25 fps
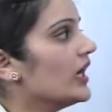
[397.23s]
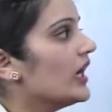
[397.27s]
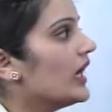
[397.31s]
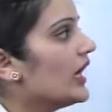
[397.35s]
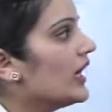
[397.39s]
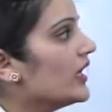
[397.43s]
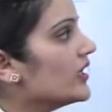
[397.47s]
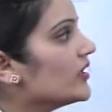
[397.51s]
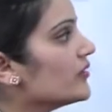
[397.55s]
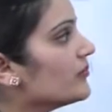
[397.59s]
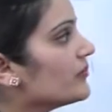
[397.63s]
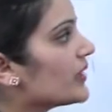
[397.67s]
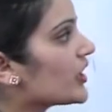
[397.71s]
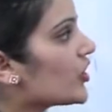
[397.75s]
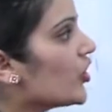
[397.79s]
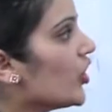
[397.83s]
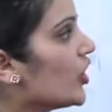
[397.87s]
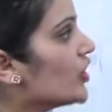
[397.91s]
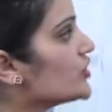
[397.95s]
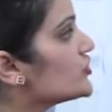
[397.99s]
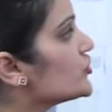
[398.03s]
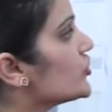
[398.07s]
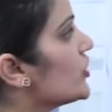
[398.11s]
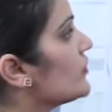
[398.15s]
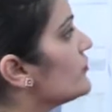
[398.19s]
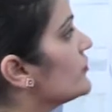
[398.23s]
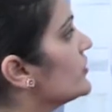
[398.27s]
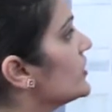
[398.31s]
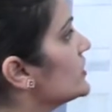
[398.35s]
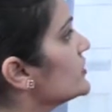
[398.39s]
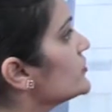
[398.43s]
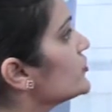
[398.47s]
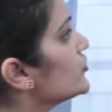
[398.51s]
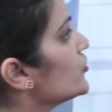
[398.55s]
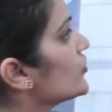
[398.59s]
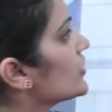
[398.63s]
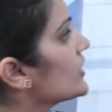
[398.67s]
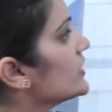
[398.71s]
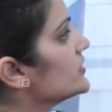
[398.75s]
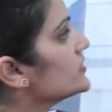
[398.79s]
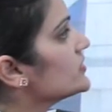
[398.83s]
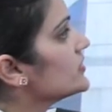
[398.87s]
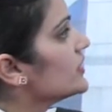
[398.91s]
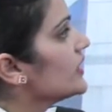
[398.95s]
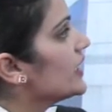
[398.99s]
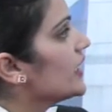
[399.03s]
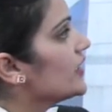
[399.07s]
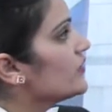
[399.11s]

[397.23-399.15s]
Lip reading: And because of this, you can say,